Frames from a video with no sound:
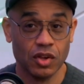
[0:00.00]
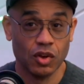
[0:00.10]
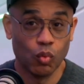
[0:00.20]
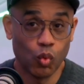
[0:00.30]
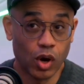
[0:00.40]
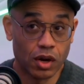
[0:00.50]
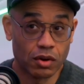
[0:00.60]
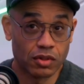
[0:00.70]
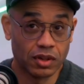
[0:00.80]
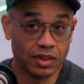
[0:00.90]
What
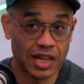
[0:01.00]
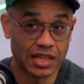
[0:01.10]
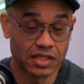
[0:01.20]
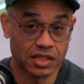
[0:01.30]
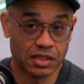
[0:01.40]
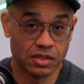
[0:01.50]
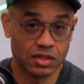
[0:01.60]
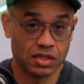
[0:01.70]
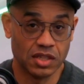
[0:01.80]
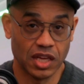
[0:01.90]
are the
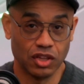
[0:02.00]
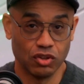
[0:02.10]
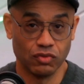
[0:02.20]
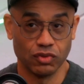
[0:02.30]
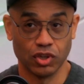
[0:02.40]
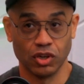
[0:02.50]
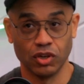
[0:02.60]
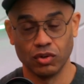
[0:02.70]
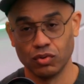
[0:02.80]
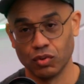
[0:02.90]
lessons that you've
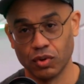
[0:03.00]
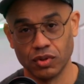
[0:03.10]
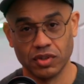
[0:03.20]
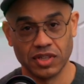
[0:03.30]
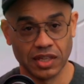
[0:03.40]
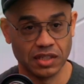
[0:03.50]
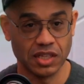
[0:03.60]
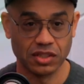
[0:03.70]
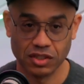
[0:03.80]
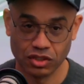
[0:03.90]
learned or the
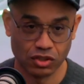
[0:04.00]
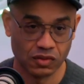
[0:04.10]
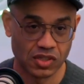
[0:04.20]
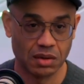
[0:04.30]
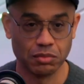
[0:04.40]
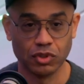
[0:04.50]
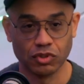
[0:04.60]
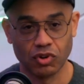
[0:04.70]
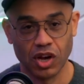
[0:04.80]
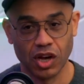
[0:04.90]
techniques that you've stumbled
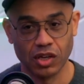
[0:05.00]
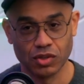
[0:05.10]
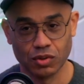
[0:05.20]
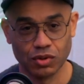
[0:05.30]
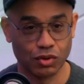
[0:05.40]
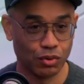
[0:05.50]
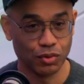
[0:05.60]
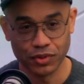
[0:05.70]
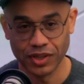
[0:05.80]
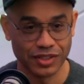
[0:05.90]
across or the
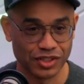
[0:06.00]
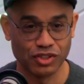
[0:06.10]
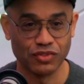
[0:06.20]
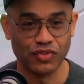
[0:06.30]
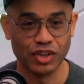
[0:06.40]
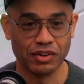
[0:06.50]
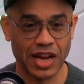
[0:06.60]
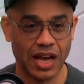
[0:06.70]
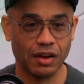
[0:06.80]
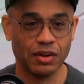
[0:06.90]
cool things that you figured
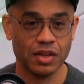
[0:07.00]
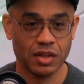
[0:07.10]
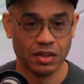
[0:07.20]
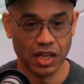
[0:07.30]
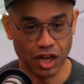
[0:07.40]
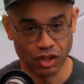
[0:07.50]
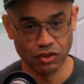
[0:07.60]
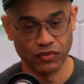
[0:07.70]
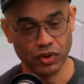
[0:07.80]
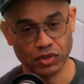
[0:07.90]
out that
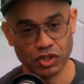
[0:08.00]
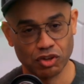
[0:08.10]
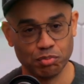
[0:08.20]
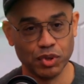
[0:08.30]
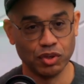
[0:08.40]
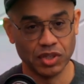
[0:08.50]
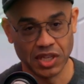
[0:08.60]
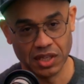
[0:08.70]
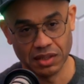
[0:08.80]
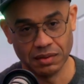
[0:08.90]
other folks that are
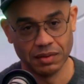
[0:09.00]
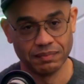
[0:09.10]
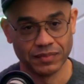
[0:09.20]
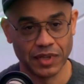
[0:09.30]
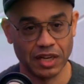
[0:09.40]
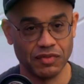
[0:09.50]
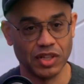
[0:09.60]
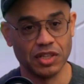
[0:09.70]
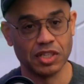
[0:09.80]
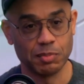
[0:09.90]
building kind of
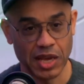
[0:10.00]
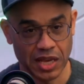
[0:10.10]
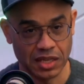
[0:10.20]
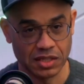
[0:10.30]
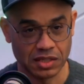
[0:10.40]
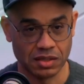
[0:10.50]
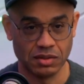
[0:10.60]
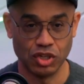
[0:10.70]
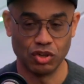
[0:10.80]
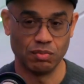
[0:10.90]
in the space,
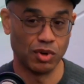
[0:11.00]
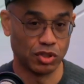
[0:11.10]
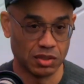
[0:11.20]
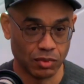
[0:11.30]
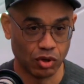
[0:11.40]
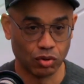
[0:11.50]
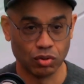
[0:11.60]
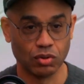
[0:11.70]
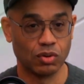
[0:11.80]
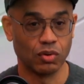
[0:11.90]
multimodal
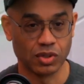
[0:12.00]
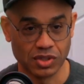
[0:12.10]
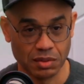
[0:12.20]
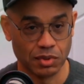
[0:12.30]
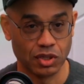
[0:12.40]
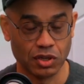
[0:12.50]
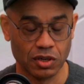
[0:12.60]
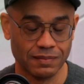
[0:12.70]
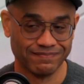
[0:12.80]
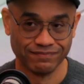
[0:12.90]
or similar,